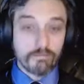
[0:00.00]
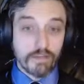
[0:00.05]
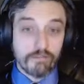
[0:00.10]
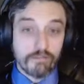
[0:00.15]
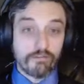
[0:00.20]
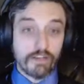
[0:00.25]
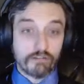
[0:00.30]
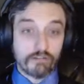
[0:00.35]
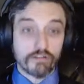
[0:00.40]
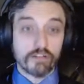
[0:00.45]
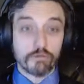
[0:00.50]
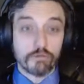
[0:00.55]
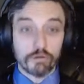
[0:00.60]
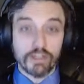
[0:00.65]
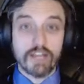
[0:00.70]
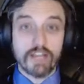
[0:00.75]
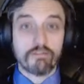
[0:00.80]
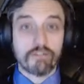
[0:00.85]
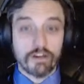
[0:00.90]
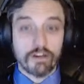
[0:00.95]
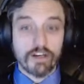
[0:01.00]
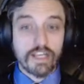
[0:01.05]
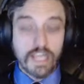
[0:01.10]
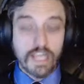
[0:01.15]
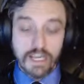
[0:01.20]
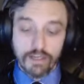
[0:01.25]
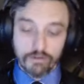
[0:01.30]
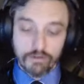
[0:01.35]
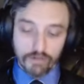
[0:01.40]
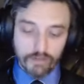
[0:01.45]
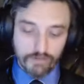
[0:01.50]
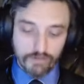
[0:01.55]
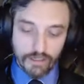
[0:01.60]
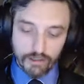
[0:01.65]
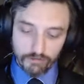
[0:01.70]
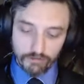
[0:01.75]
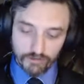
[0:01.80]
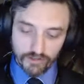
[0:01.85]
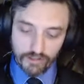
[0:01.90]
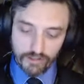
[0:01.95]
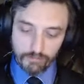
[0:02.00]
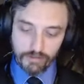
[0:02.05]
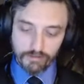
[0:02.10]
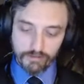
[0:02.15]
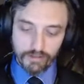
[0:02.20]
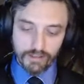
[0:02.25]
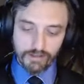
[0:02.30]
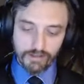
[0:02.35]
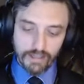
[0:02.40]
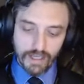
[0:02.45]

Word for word: me, FINRA will get very angry if I don't stipulate